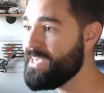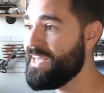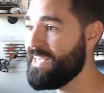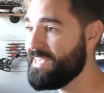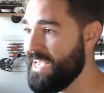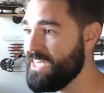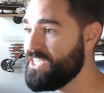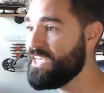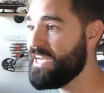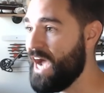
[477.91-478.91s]
and engaging
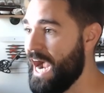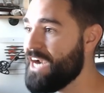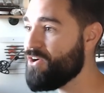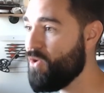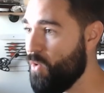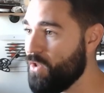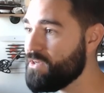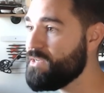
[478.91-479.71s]
in higher quality